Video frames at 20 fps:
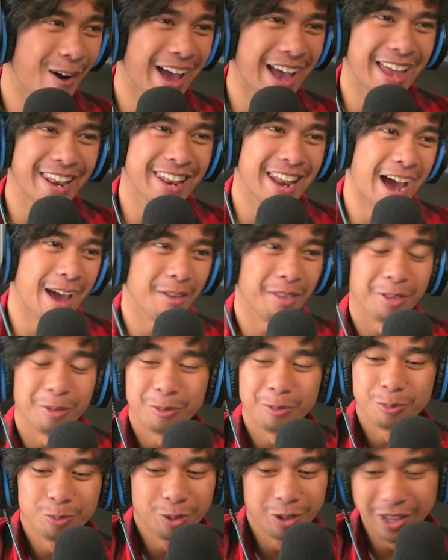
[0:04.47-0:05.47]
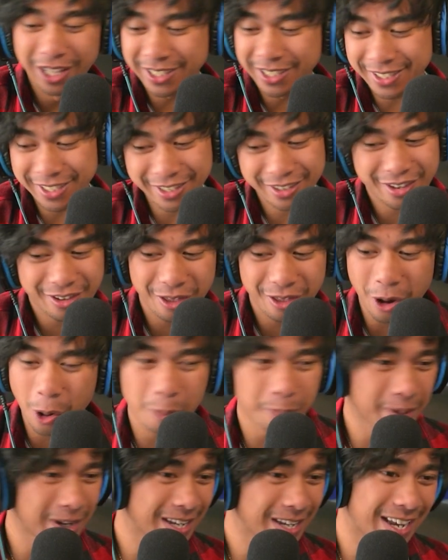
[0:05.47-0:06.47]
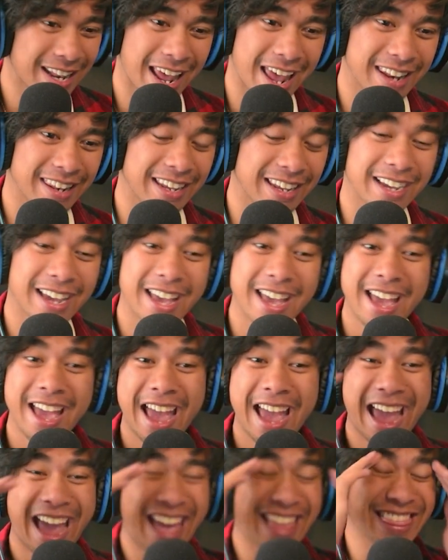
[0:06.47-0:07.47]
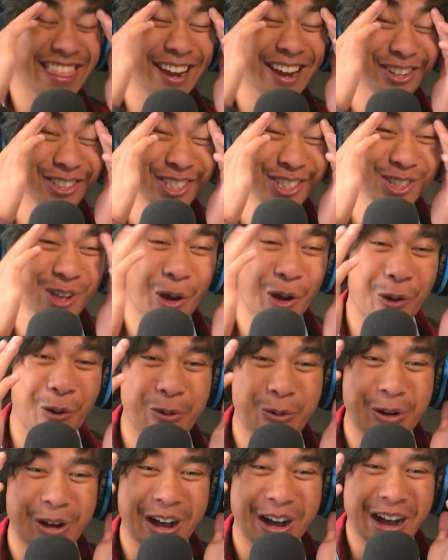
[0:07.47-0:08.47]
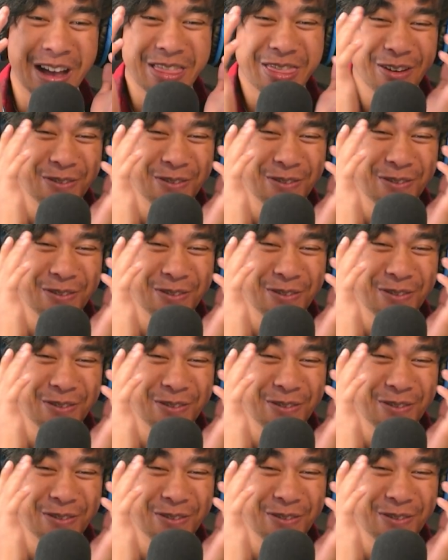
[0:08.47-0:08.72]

And I listened to the opening and ending. And they're so... The